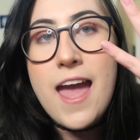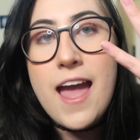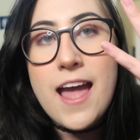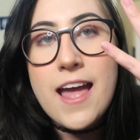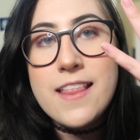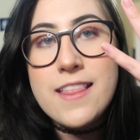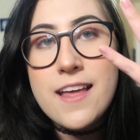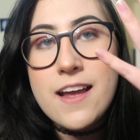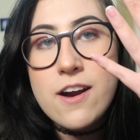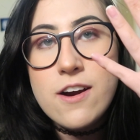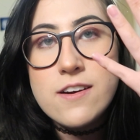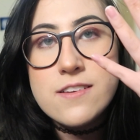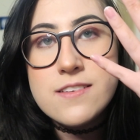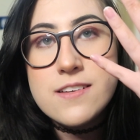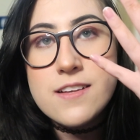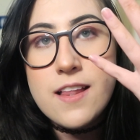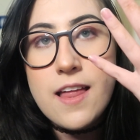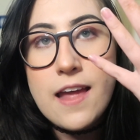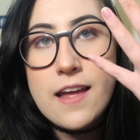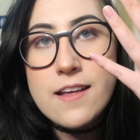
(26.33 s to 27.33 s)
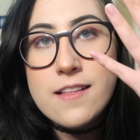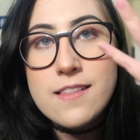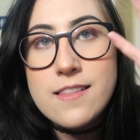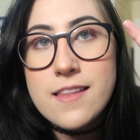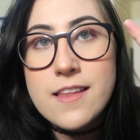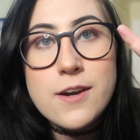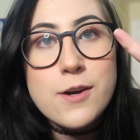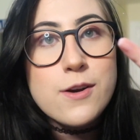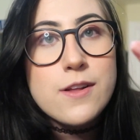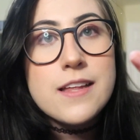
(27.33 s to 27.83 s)
and they hurt to like
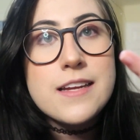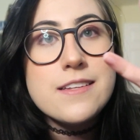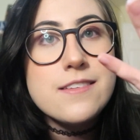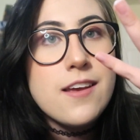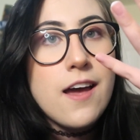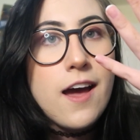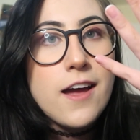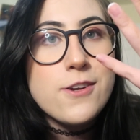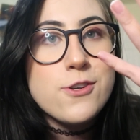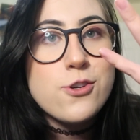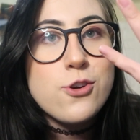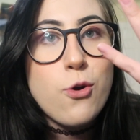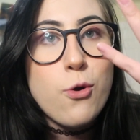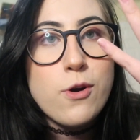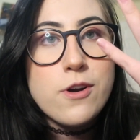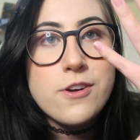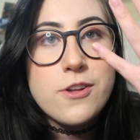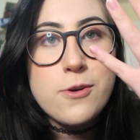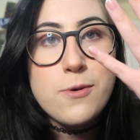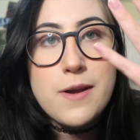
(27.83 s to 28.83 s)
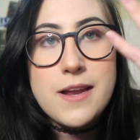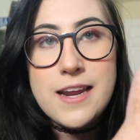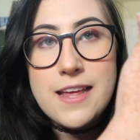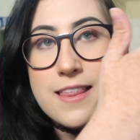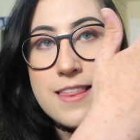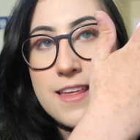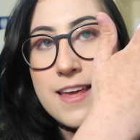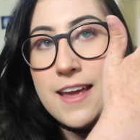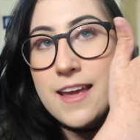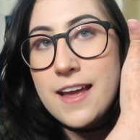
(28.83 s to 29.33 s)
literally touch or do
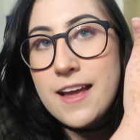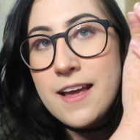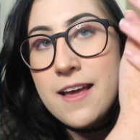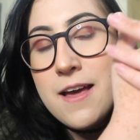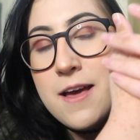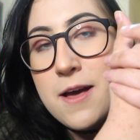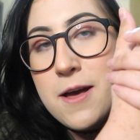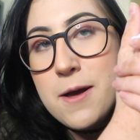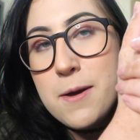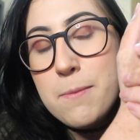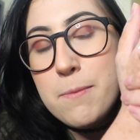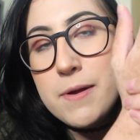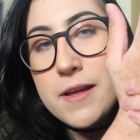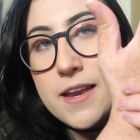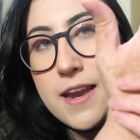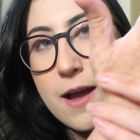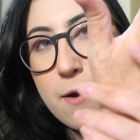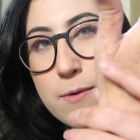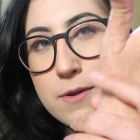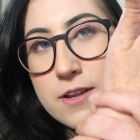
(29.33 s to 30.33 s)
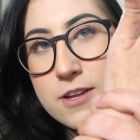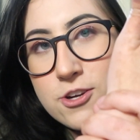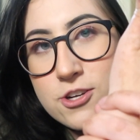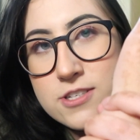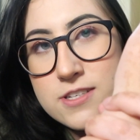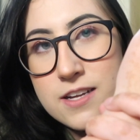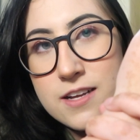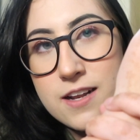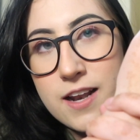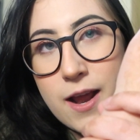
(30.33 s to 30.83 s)
anything. But now we
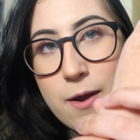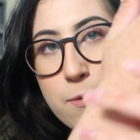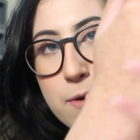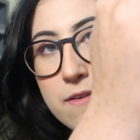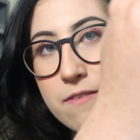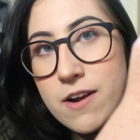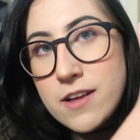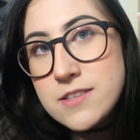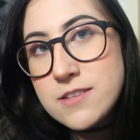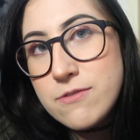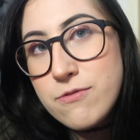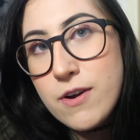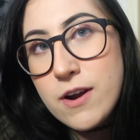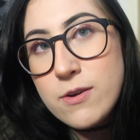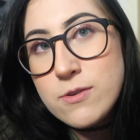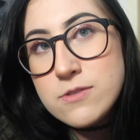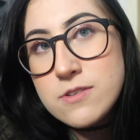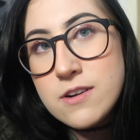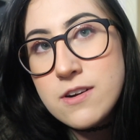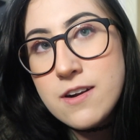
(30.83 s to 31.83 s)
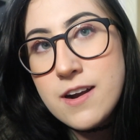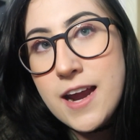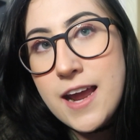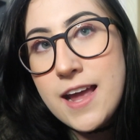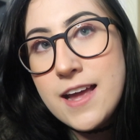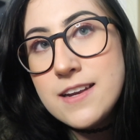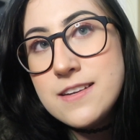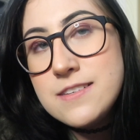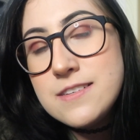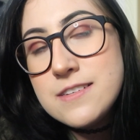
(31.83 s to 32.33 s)
just look like we have lots of freckles on our
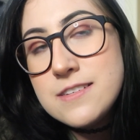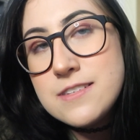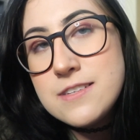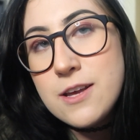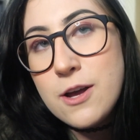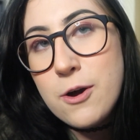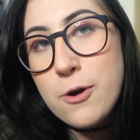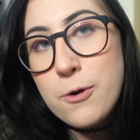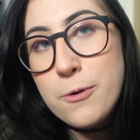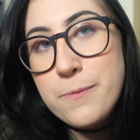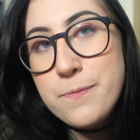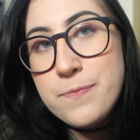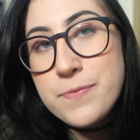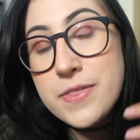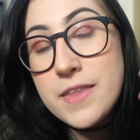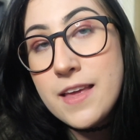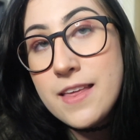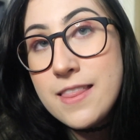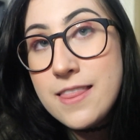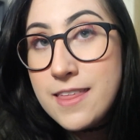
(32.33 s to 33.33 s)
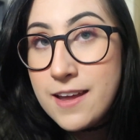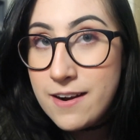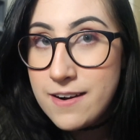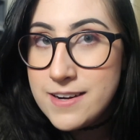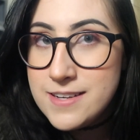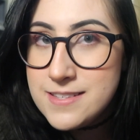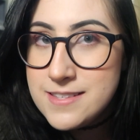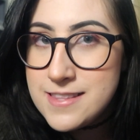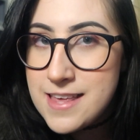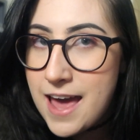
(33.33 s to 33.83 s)
hands, so there
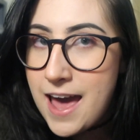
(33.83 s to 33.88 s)
is